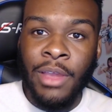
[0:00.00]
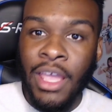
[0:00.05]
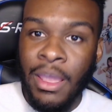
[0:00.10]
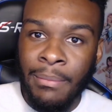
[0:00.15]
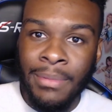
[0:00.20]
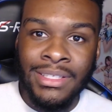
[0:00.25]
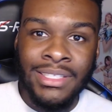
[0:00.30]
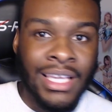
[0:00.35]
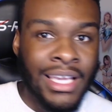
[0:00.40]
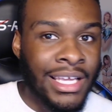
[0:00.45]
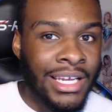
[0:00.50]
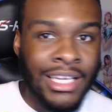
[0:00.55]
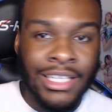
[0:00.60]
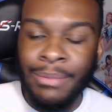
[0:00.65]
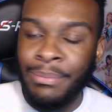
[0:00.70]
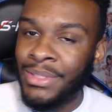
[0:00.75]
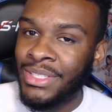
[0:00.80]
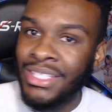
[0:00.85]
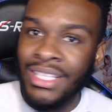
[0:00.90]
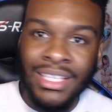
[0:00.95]

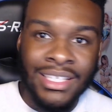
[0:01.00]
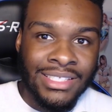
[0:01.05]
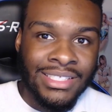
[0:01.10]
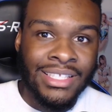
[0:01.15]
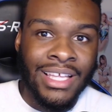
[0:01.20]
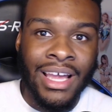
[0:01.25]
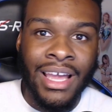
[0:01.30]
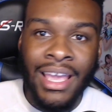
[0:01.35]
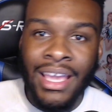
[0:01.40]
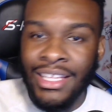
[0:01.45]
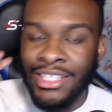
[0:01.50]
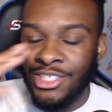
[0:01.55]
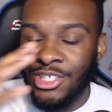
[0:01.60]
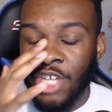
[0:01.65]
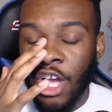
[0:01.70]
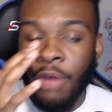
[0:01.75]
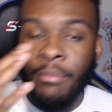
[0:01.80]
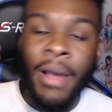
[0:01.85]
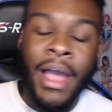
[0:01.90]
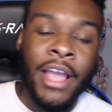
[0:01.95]
imitating Batista and
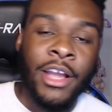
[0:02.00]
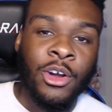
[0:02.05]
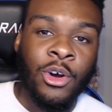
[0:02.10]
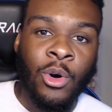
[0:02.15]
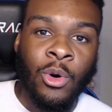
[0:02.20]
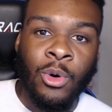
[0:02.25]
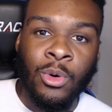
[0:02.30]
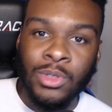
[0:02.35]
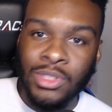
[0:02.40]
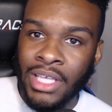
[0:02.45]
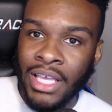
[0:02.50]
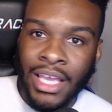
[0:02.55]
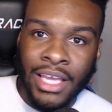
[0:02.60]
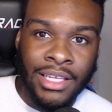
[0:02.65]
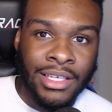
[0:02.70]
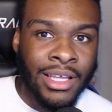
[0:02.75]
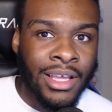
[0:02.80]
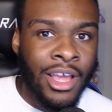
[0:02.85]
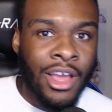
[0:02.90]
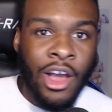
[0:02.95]
Shawn Michaels
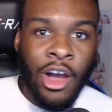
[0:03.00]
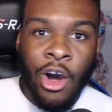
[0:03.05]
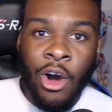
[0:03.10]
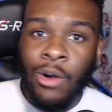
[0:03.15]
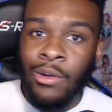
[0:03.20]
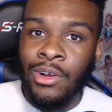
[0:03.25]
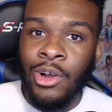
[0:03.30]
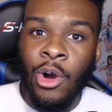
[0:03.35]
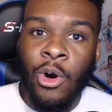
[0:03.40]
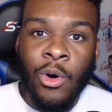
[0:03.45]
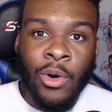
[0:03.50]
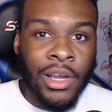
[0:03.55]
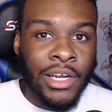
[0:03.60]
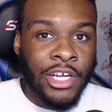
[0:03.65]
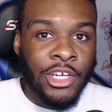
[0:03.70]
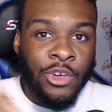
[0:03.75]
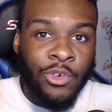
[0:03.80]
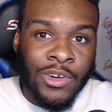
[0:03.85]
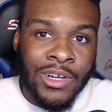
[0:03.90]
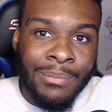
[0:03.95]
and Hulk
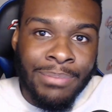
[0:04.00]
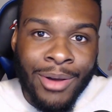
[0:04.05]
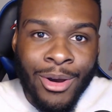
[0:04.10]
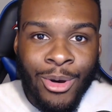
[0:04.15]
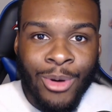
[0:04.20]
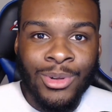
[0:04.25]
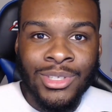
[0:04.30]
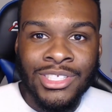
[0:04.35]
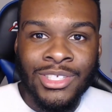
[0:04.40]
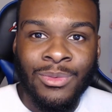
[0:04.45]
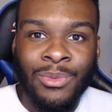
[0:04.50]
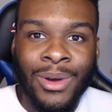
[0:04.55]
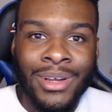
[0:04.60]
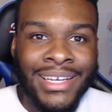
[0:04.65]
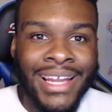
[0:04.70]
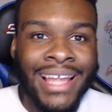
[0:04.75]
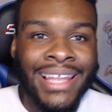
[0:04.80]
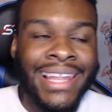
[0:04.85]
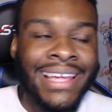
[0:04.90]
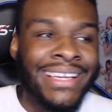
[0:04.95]
Hogan and doing the poses and whatnot.